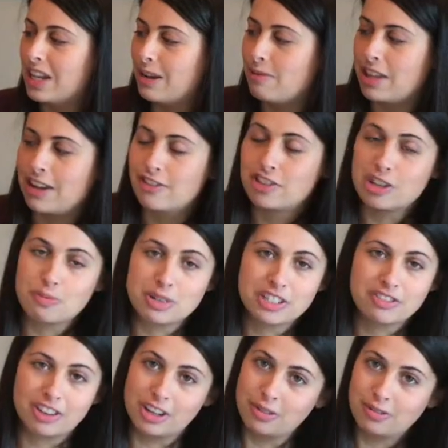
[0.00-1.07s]
They have so much
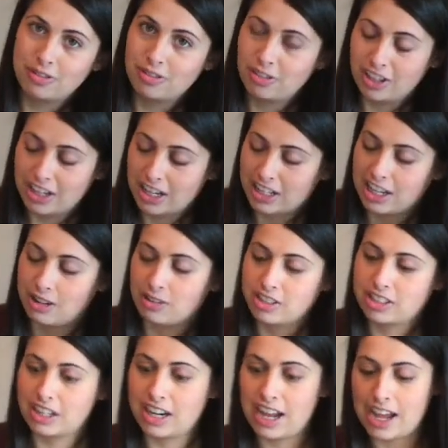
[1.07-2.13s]
fun predicting what's
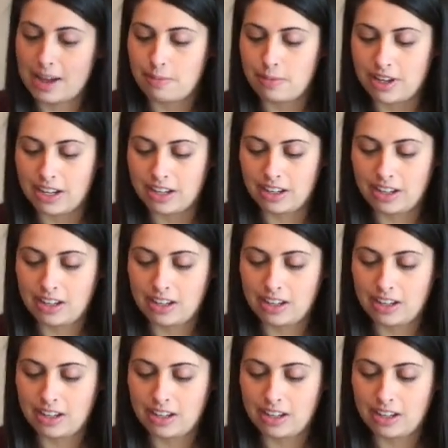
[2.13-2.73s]
going to happen.